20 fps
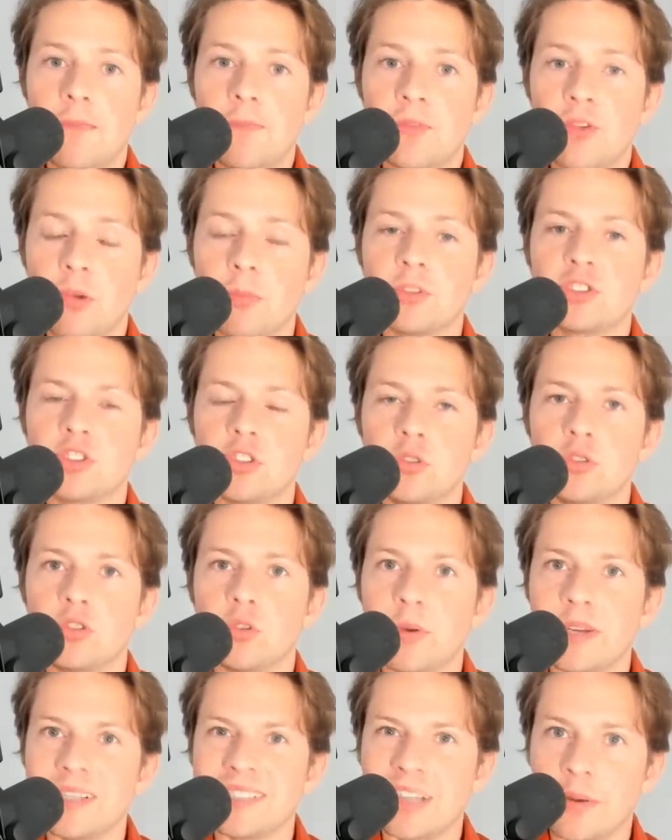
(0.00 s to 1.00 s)
Thomas
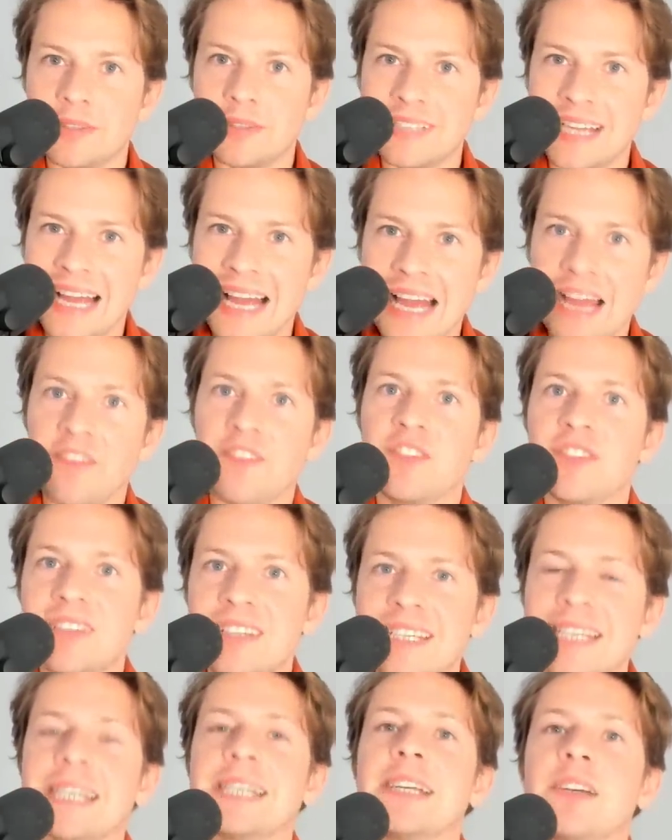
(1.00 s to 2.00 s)
Tuchel is going to have to
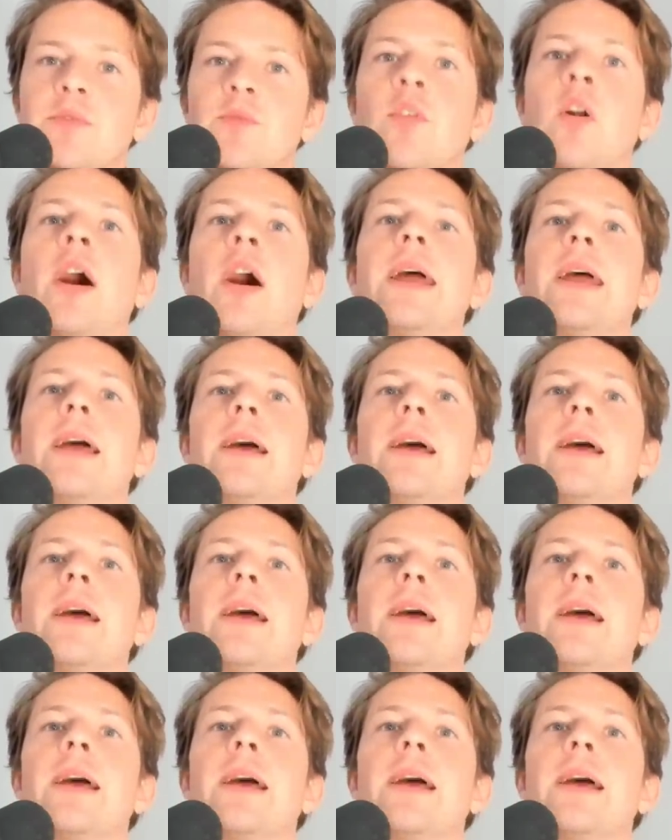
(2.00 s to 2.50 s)
get it right.